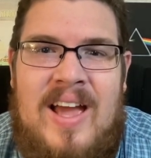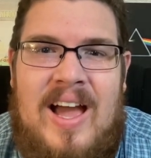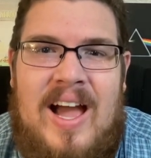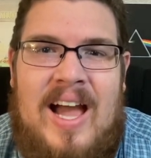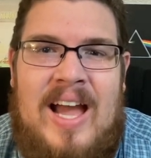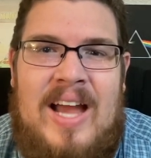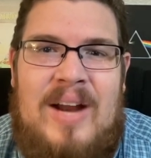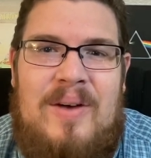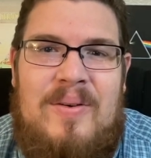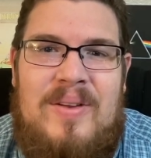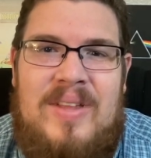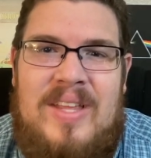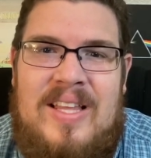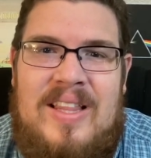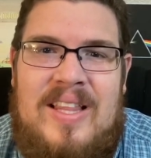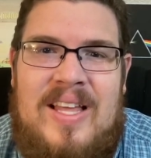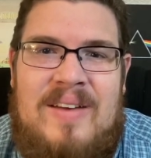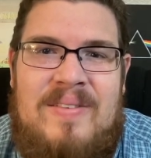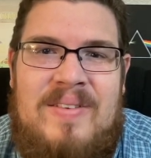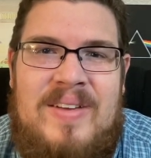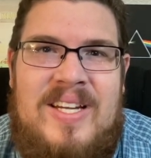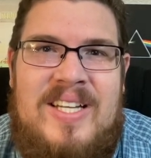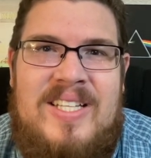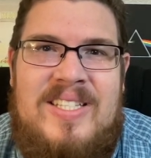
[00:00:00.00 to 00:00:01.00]
I really
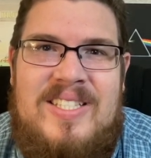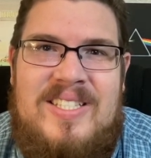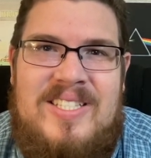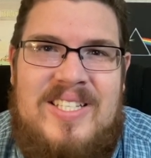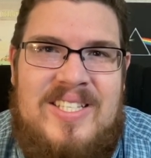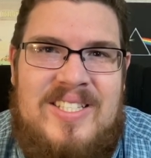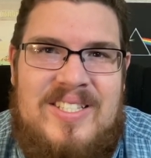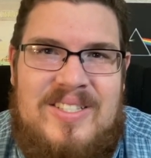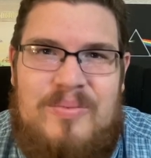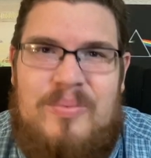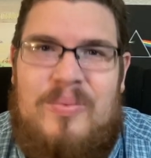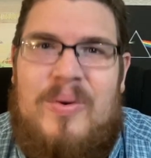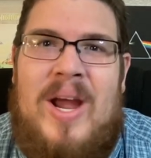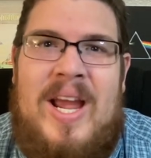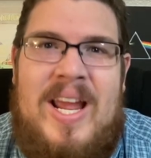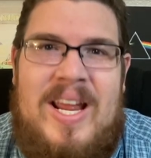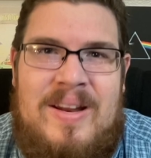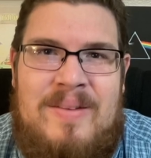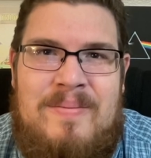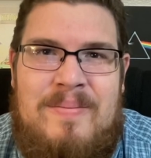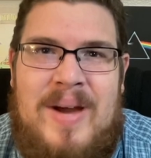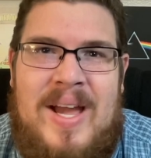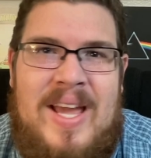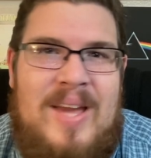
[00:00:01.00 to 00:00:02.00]
love it. It's just right
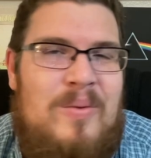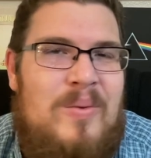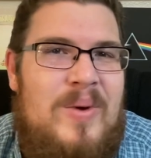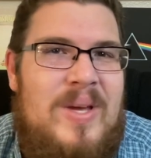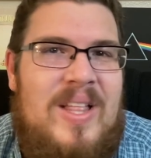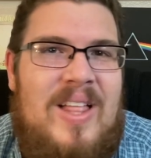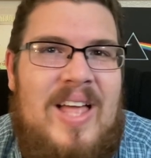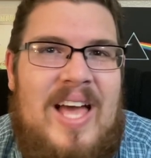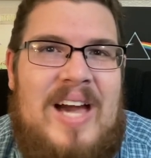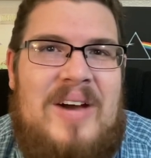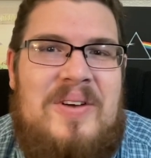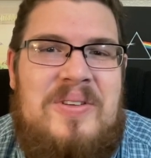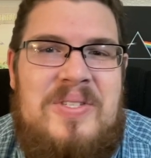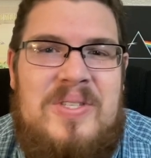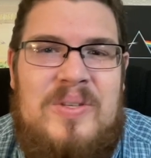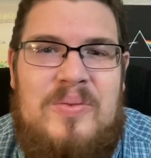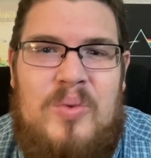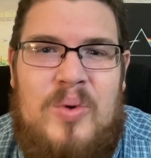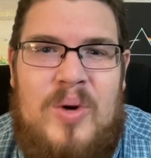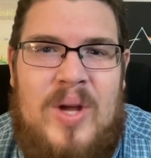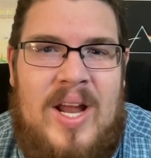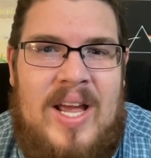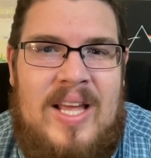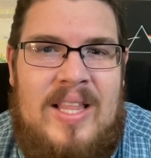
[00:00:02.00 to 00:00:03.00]
in my wheelhouse
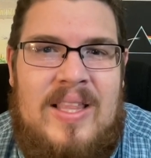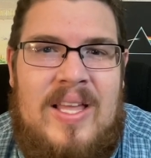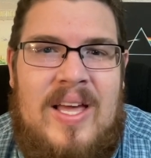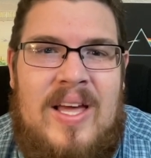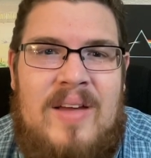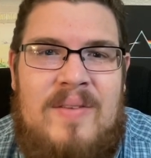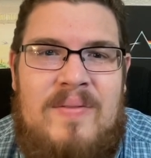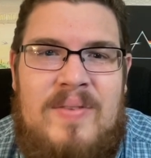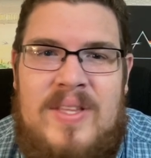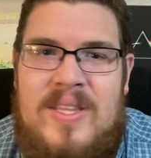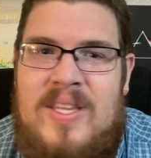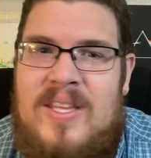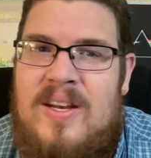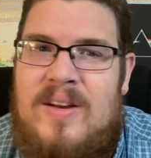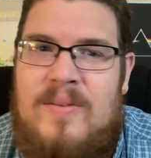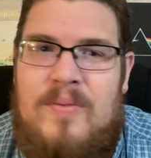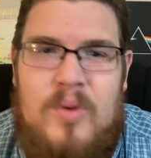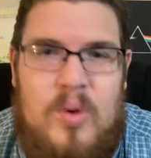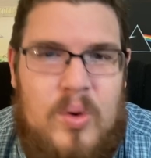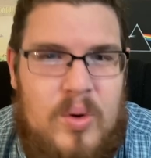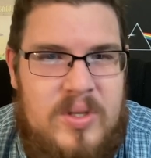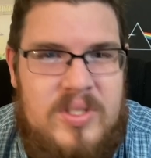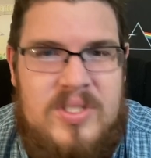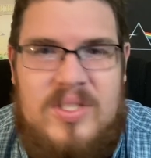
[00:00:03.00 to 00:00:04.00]
of what I love. And then,
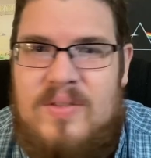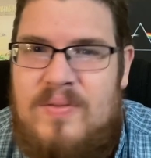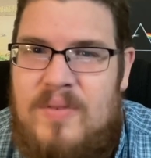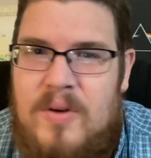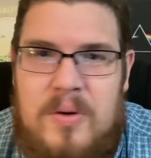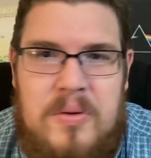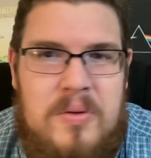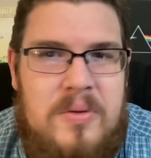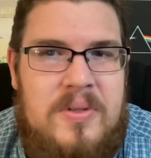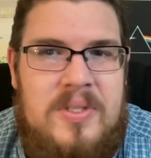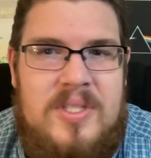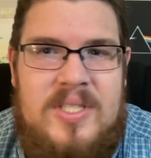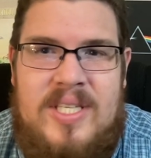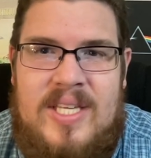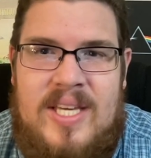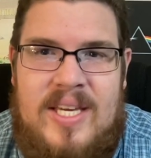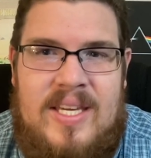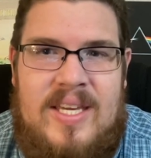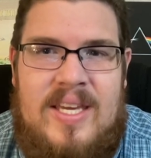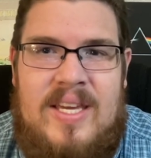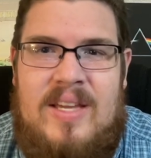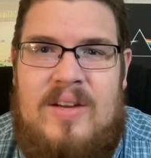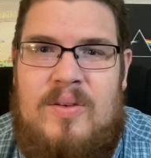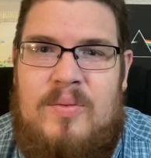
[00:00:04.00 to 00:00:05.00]
of course, the vocals
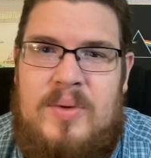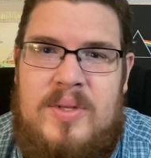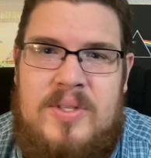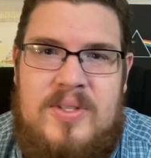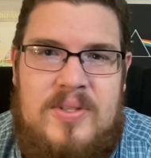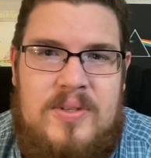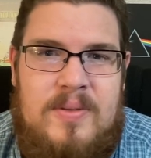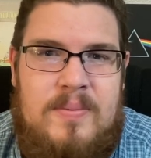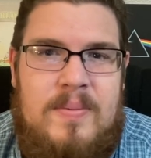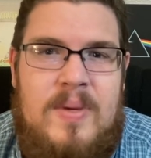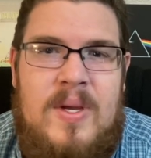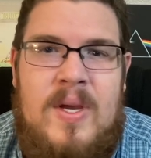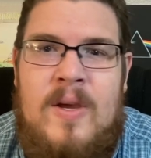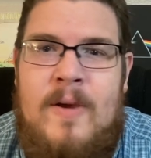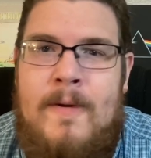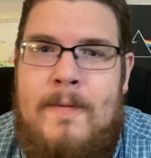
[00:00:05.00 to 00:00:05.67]
kick in with some